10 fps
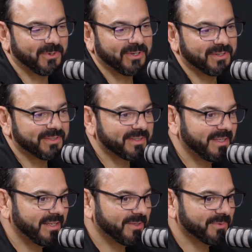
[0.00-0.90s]
Or,
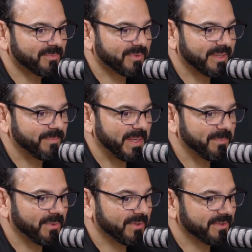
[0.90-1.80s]

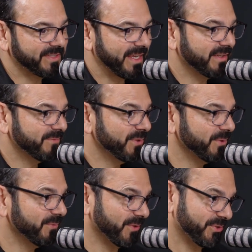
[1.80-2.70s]
people are taking
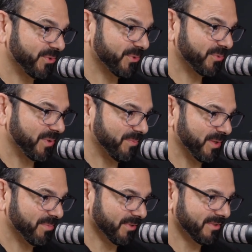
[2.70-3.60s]
food for 2 or 3
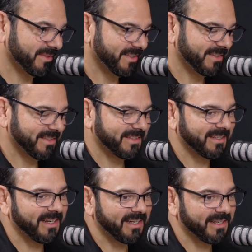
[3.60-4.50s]
people,
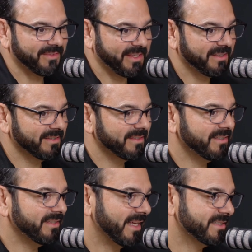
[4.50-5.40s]

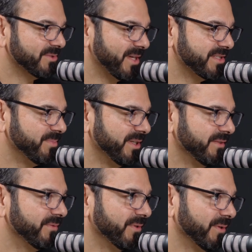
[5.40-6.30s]
then that's a
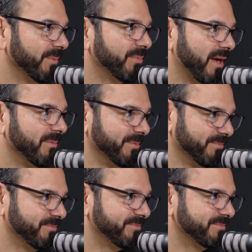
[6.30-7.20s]
recipe for a
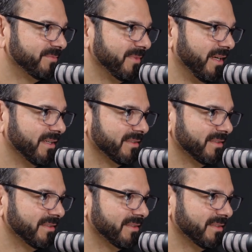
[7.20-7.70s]
problem. Yeah.